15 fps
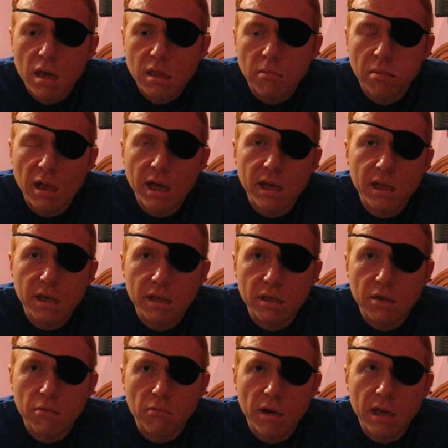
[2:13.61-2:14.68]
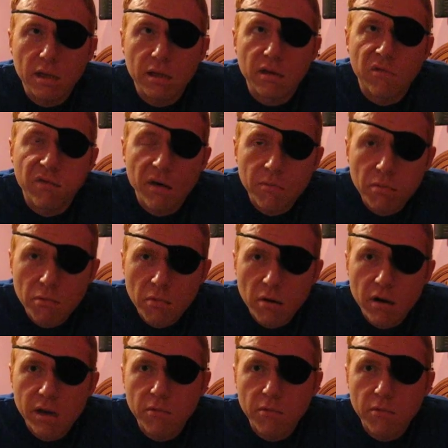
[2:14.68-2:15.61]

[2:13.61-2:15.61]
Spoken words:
The plan is to wait until February,